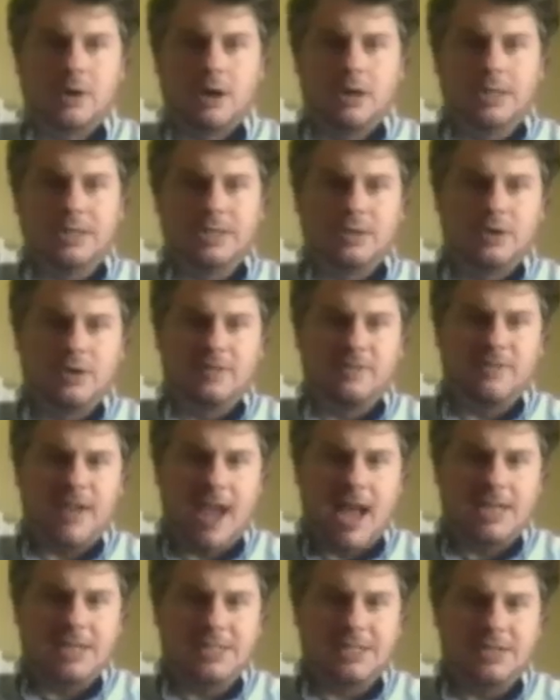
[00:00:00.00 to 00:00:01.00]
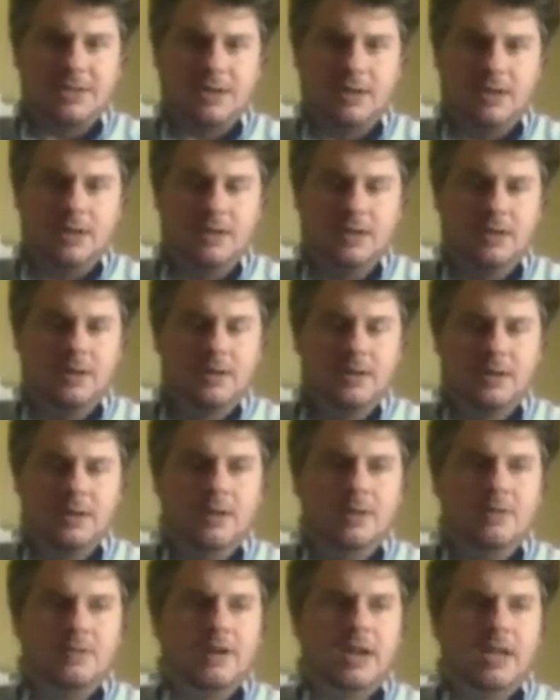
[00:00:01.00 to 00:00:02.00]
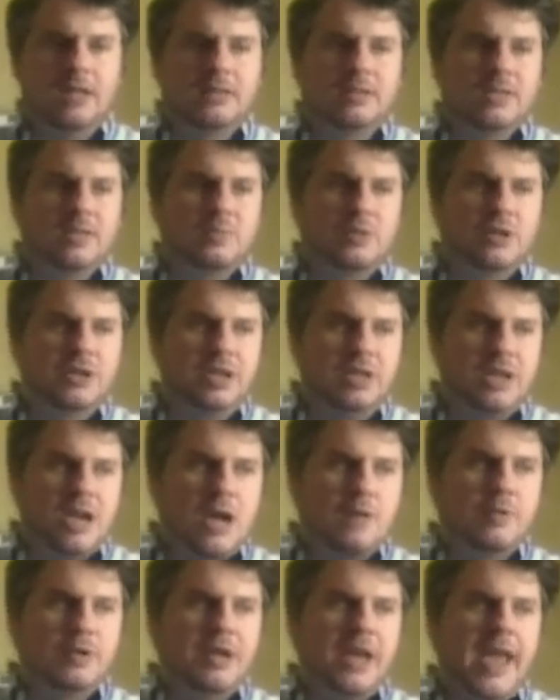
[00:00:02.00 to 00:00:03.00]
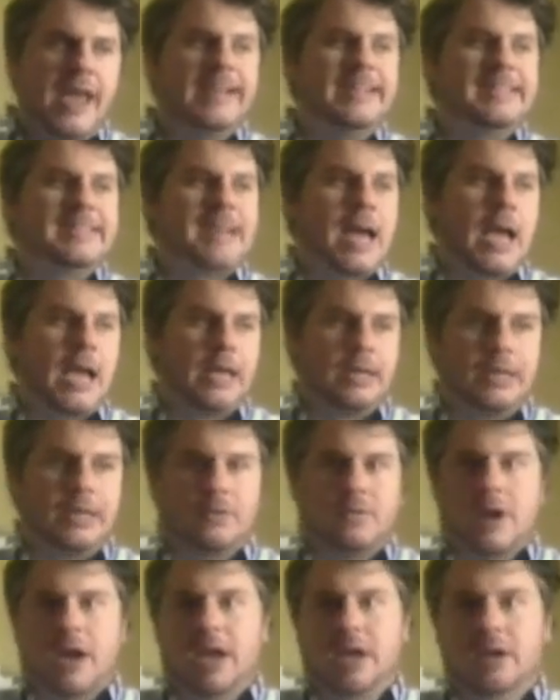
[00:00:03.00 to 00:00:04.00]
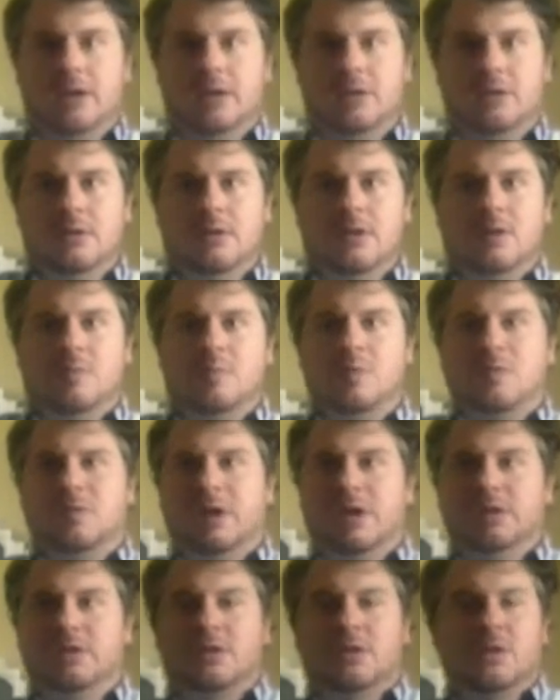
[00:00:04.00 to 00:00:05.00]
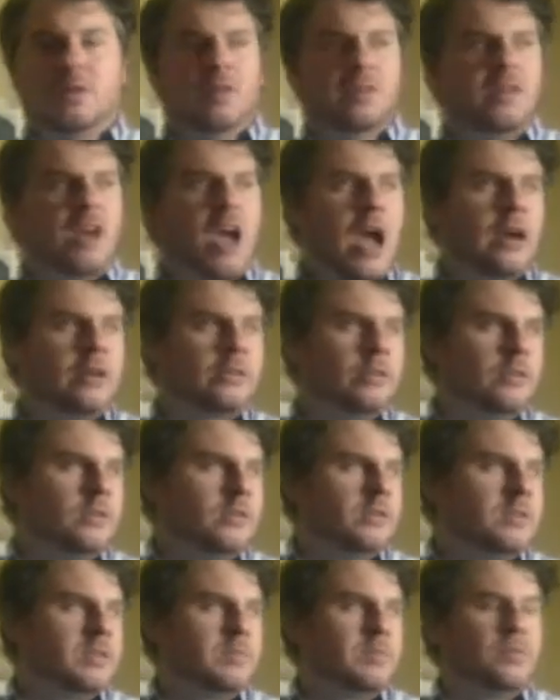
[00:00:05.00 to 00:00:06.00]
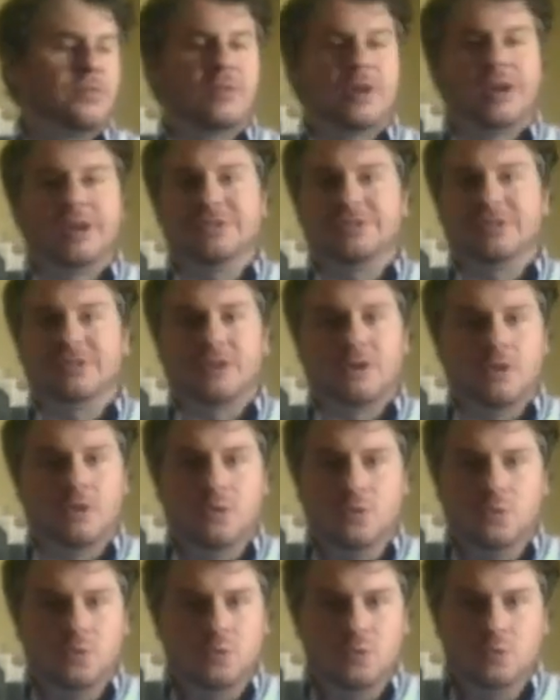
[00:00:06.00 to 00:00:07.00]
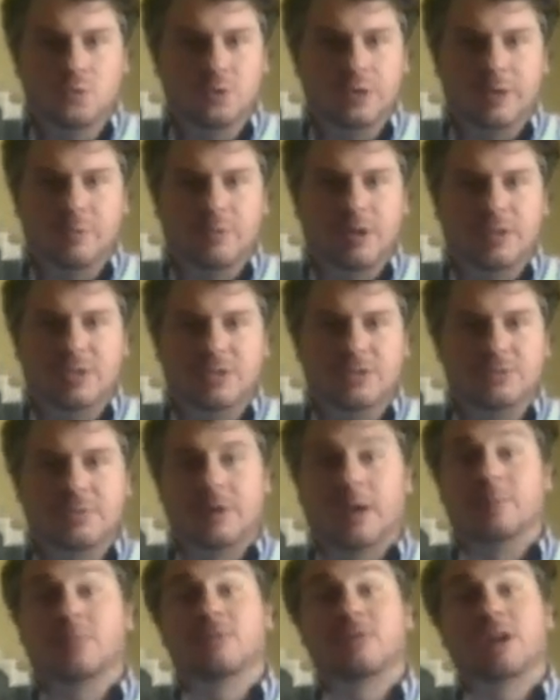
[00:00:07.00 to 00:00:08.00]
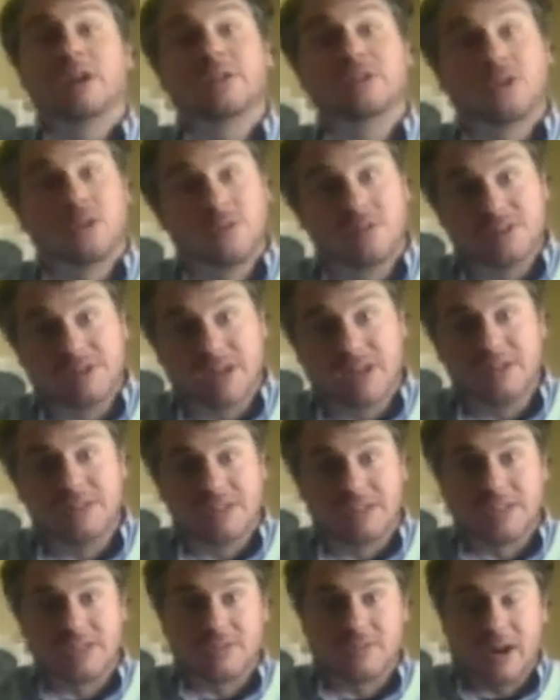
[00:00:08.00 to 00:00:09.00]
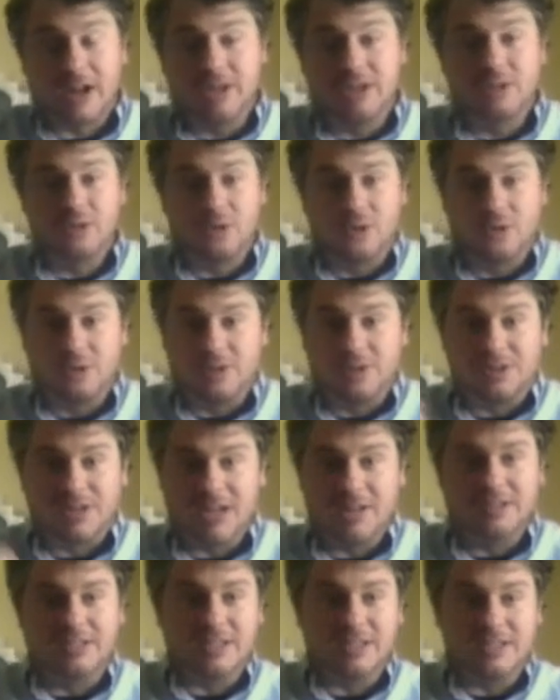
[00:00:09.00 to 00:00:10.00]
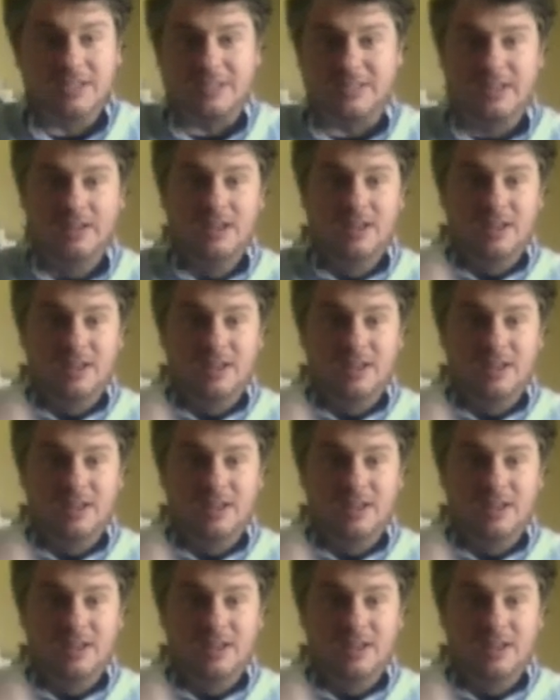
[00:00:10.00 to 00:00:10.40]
heart's going faster, right? That's pretty common. Anxiety, right? I'm afraid to go to the doctors. I'm afraid to go I'm afraid to go to the dentist, right? You go to the dentist,